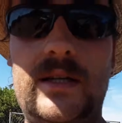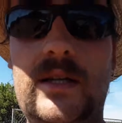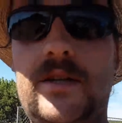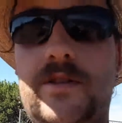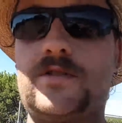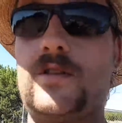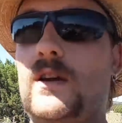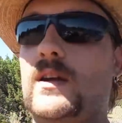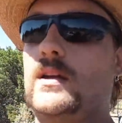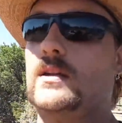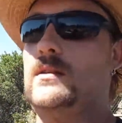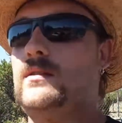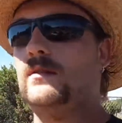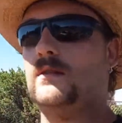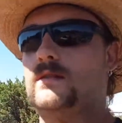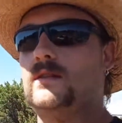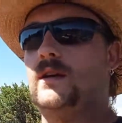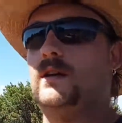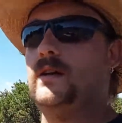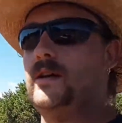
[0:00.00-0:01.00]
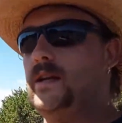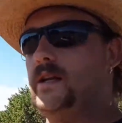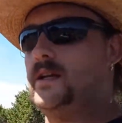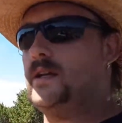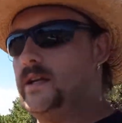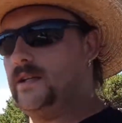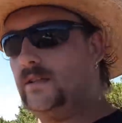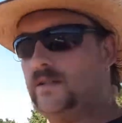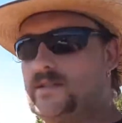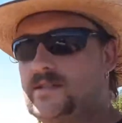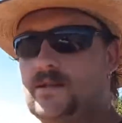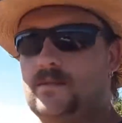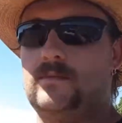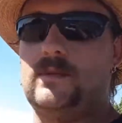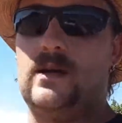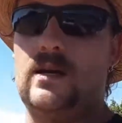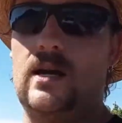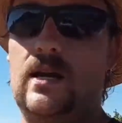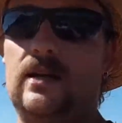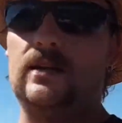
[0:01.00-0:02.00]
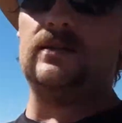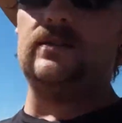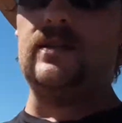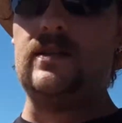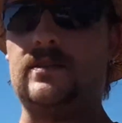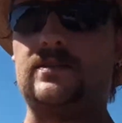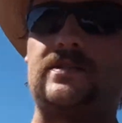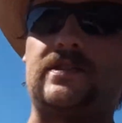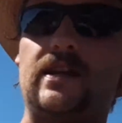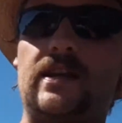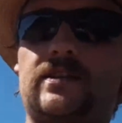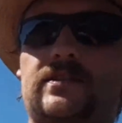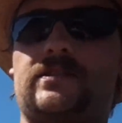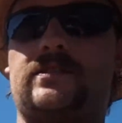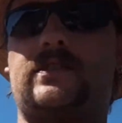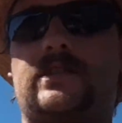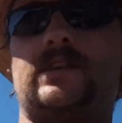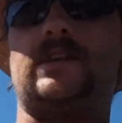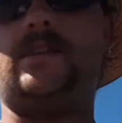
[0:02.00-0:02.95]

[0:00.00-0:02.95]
treat. They'll get some Little Caesars.